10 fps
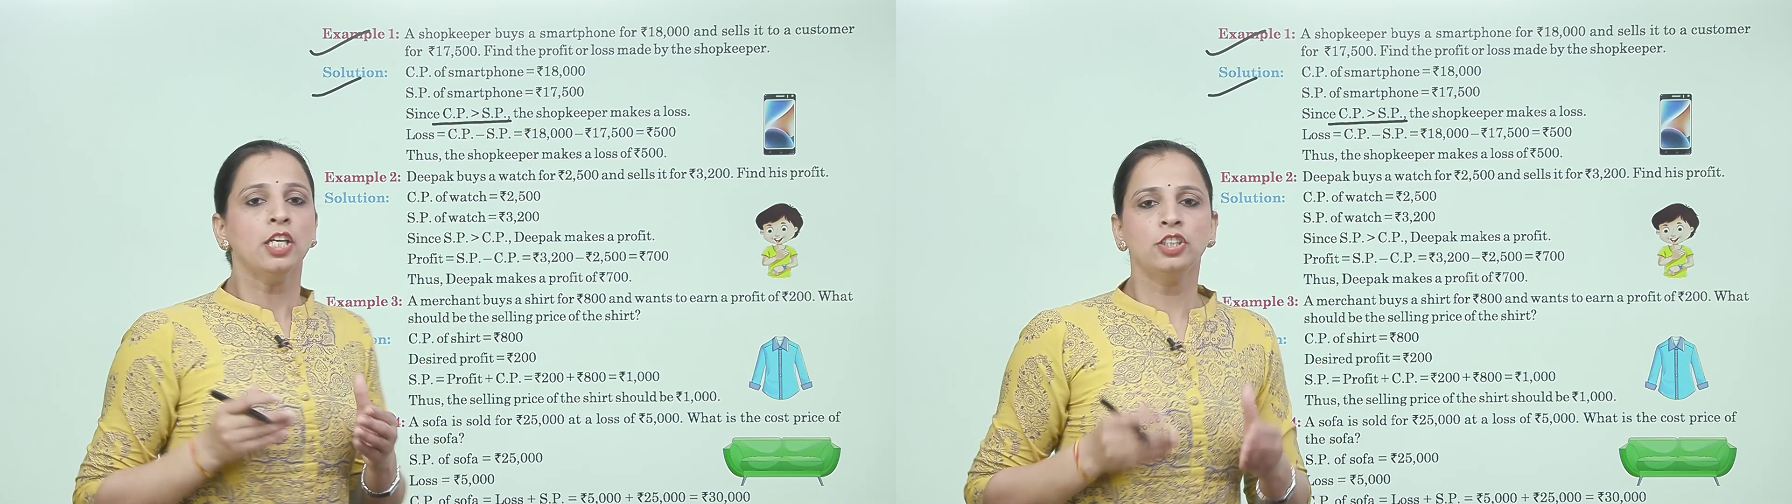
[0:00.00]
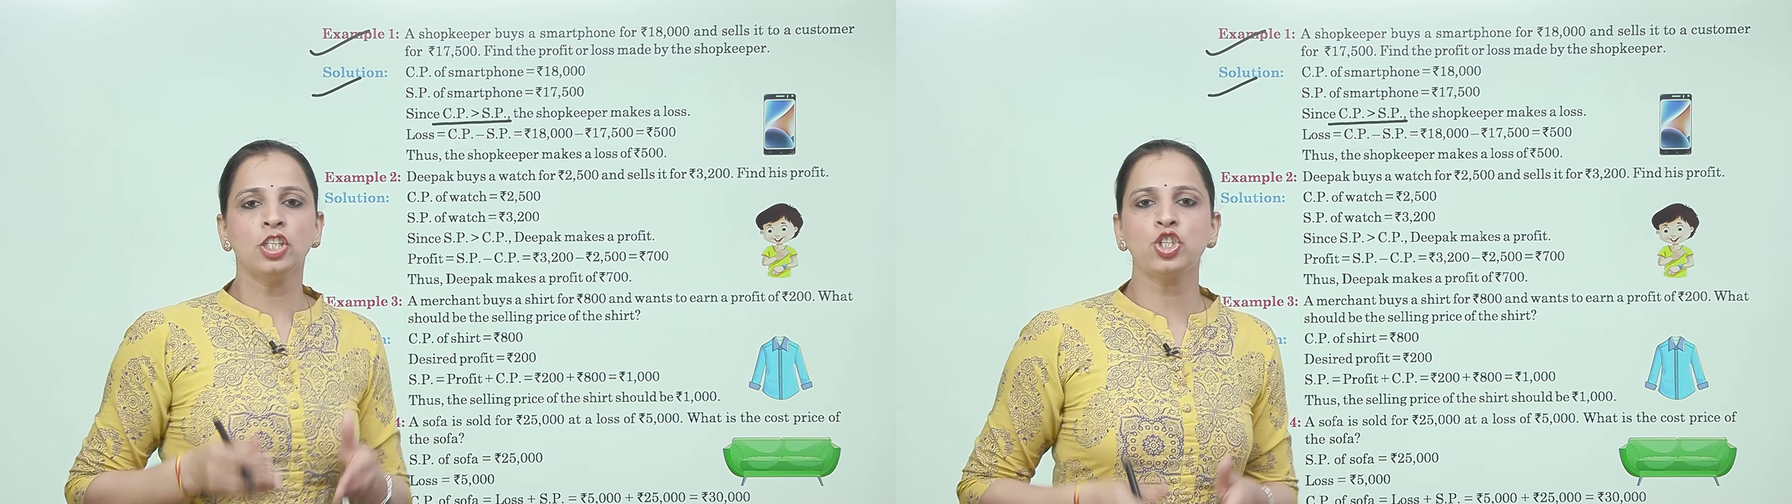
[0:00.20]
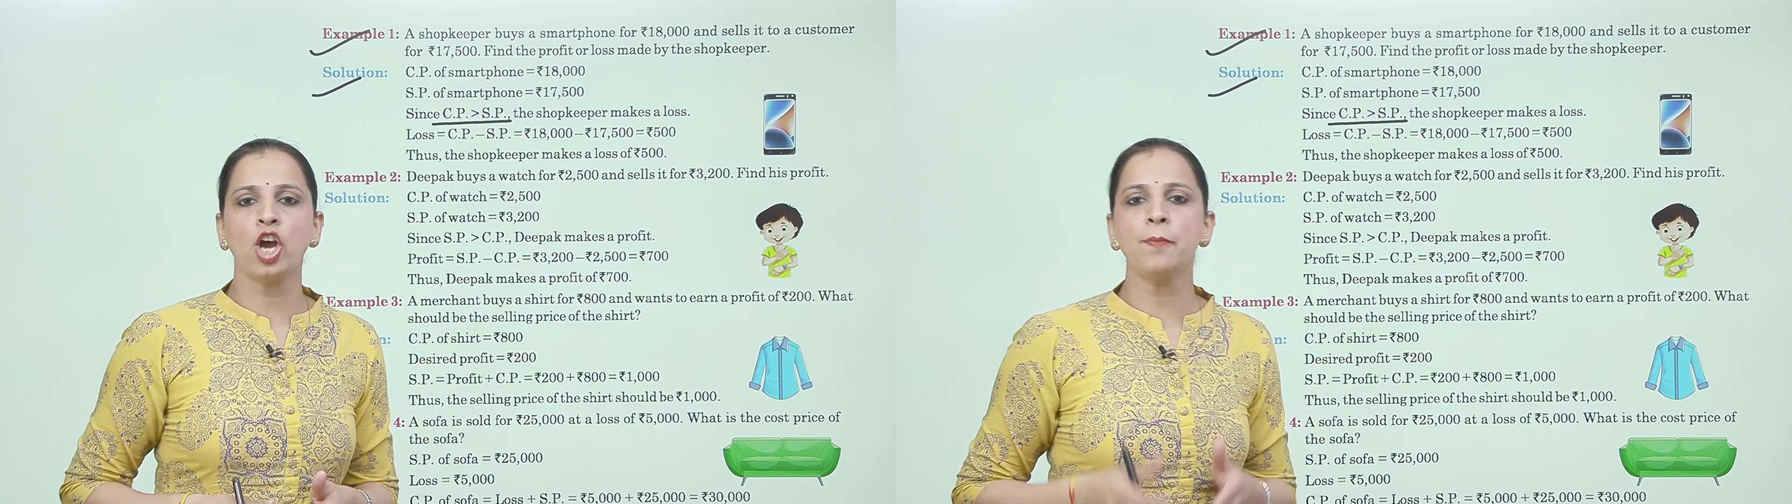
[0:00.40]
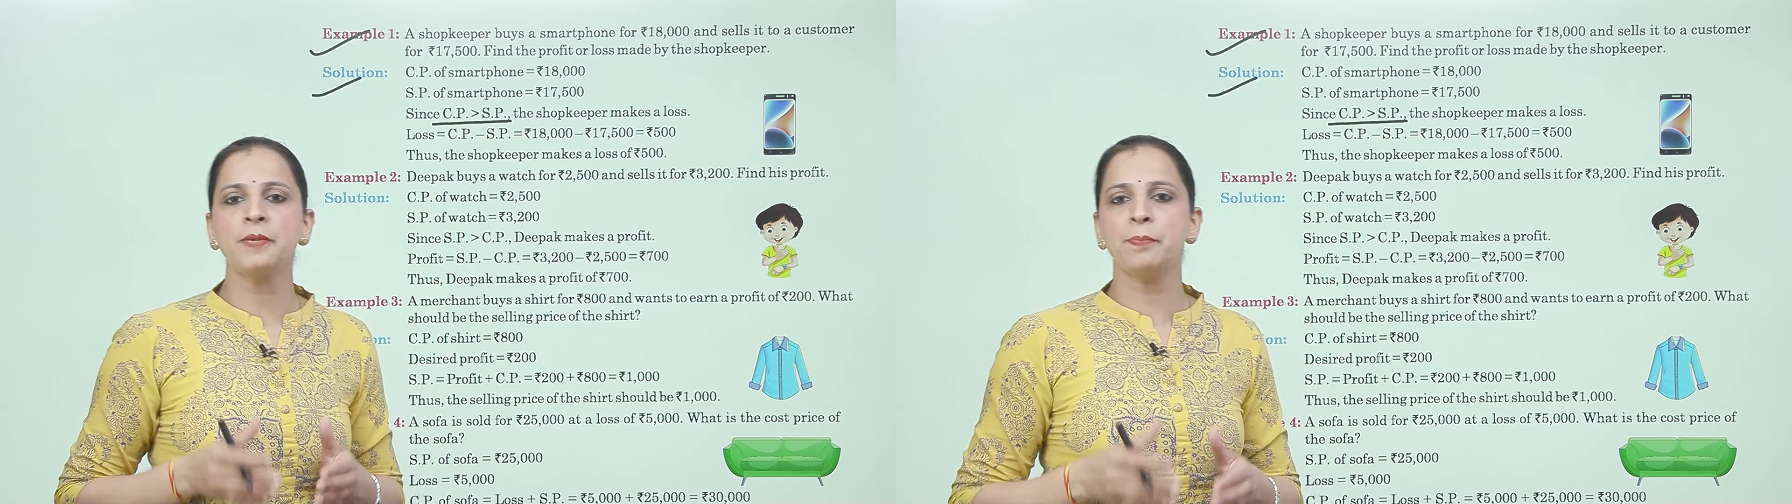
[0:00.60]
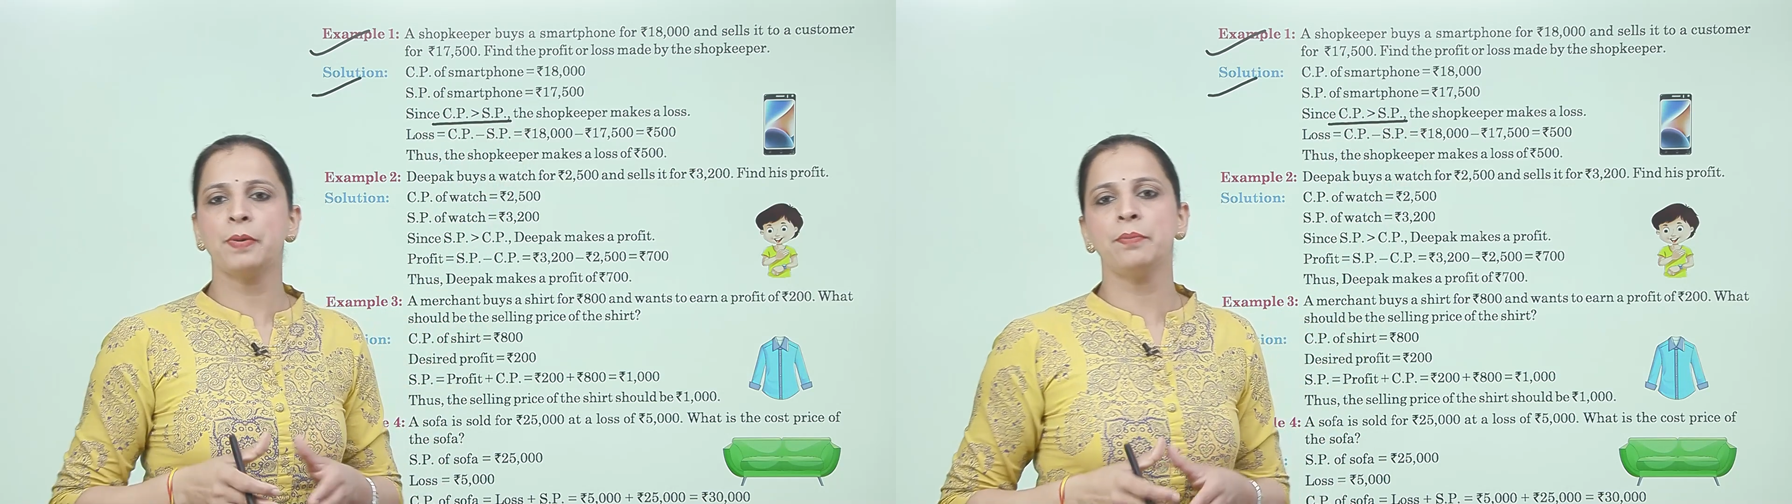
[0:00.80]
the
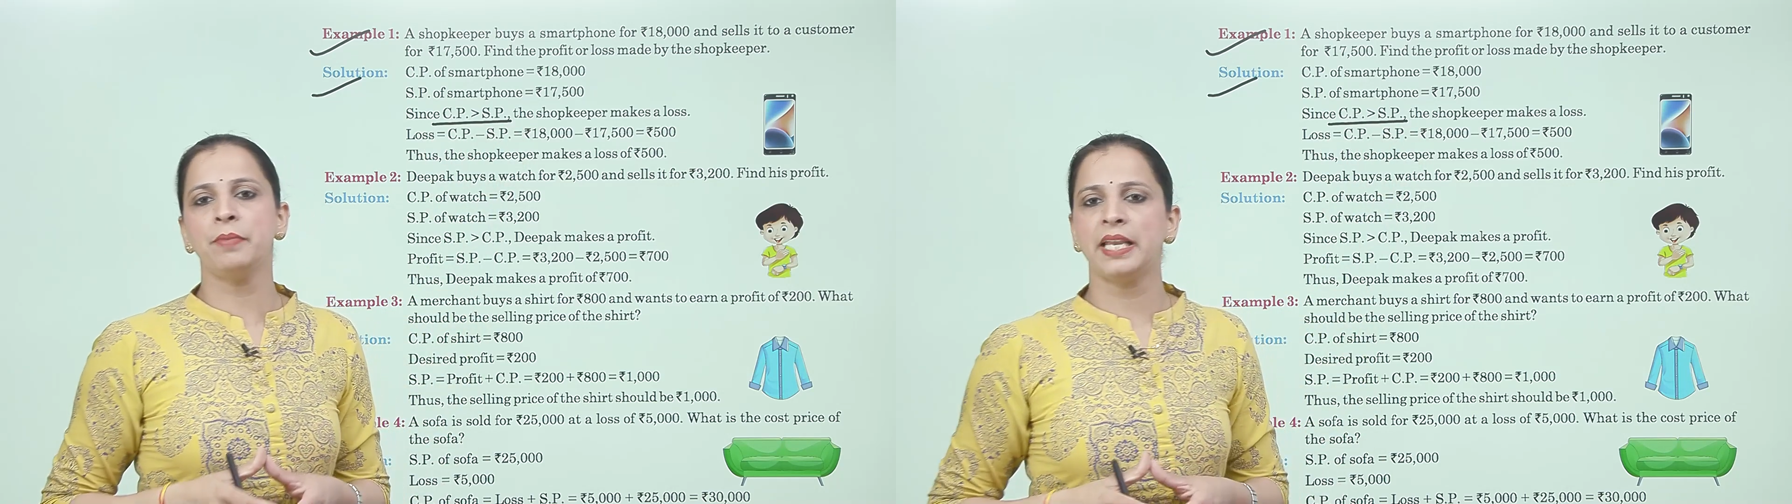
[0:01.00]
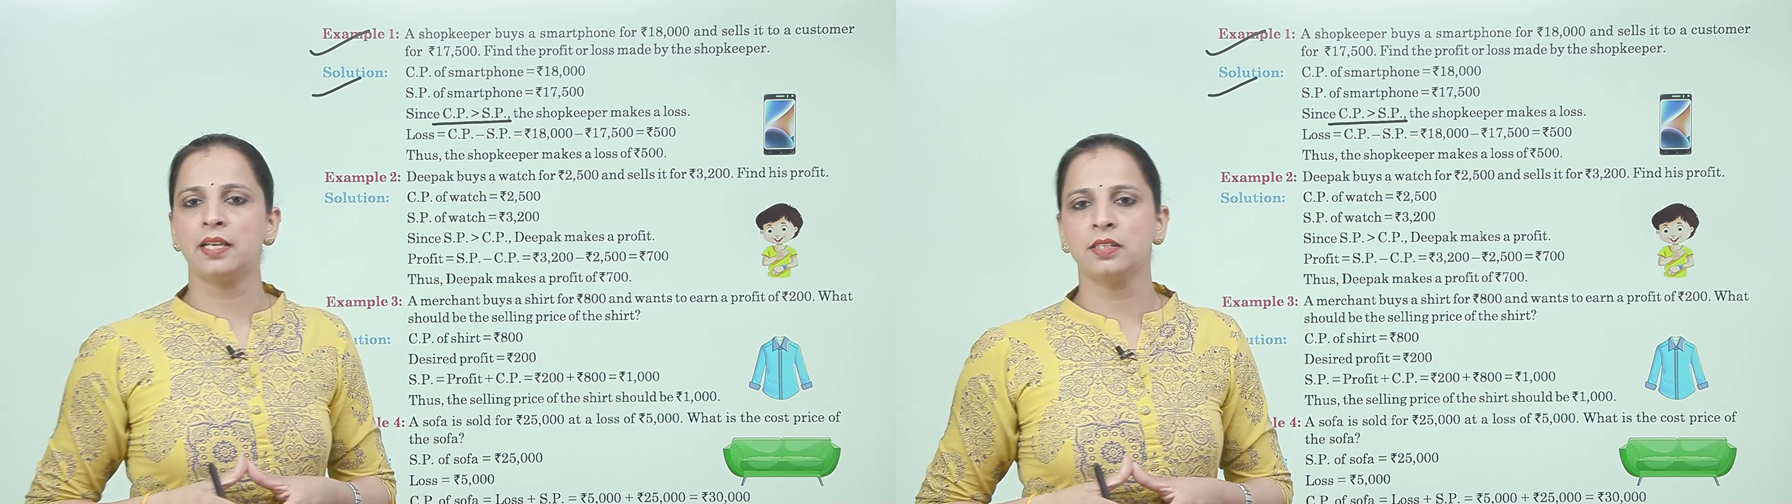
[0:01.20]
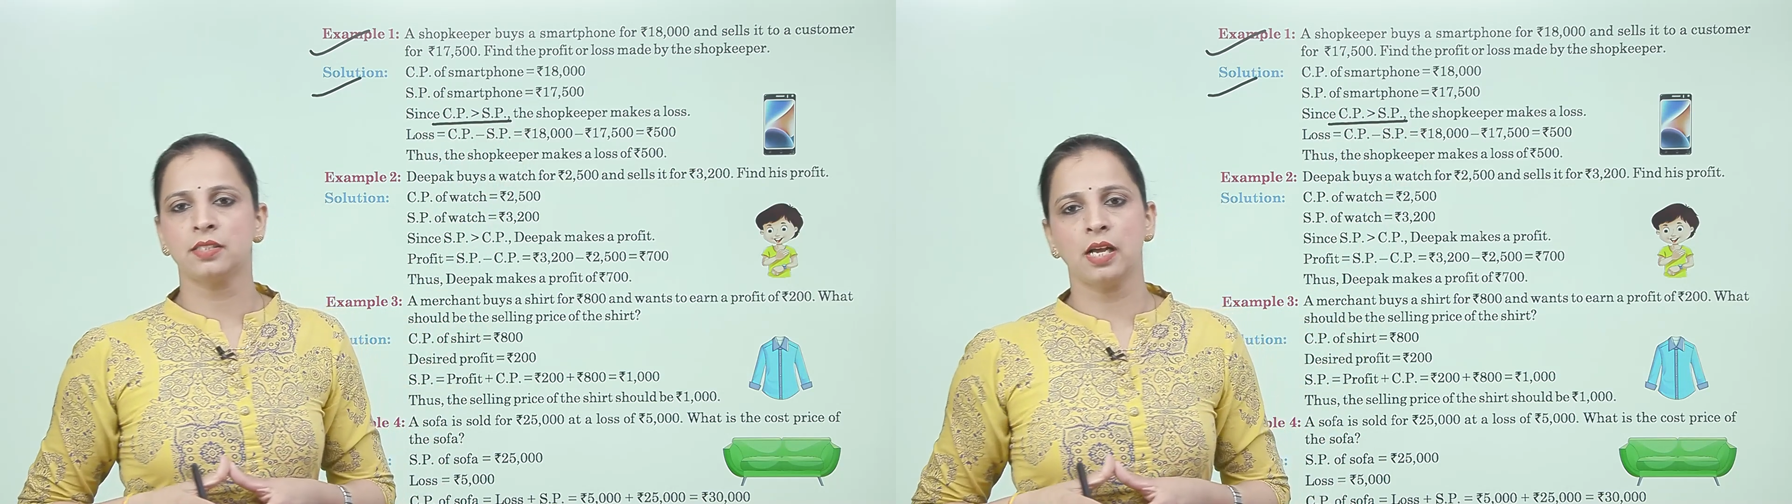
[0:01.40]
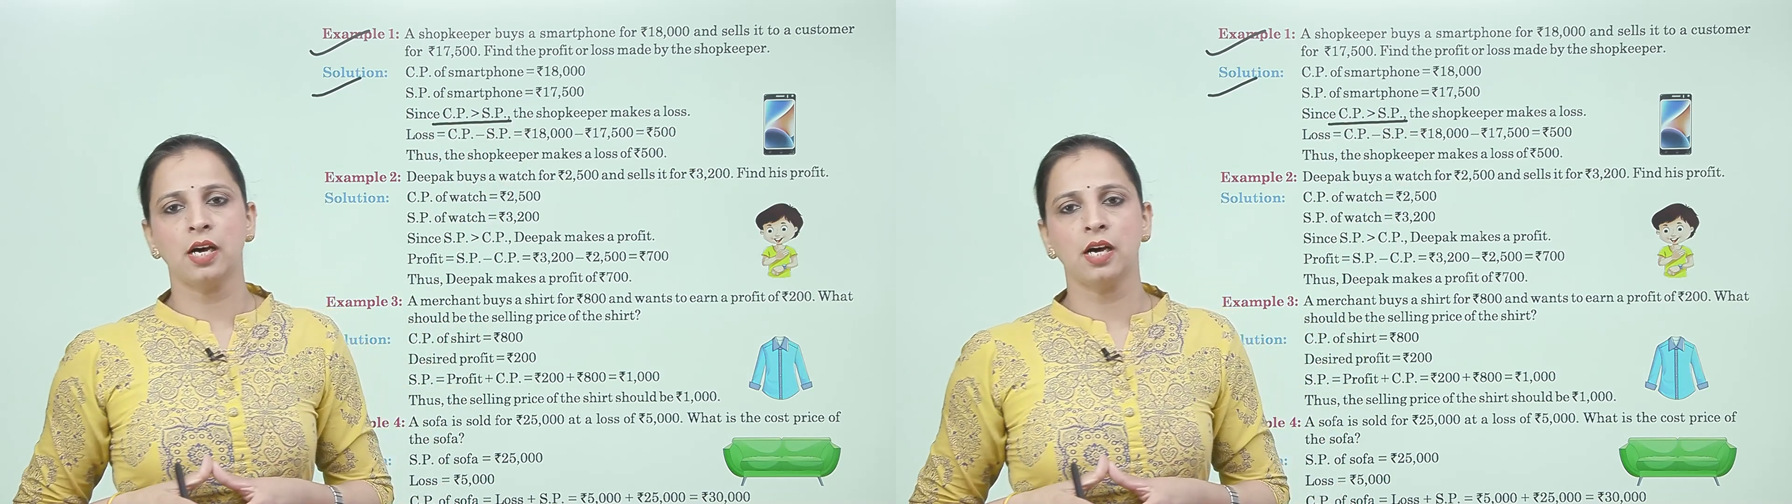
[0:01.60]
shopkeeper makes